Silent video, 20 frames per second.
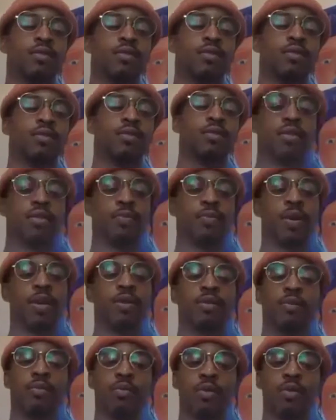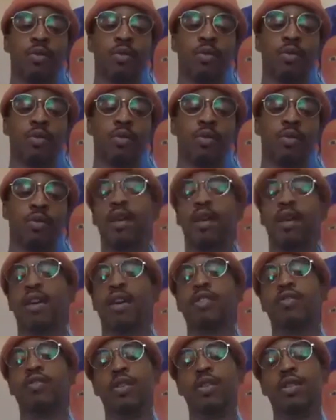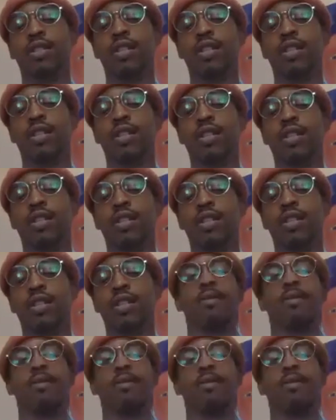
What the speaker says: peep the music, and you understand where I'm coming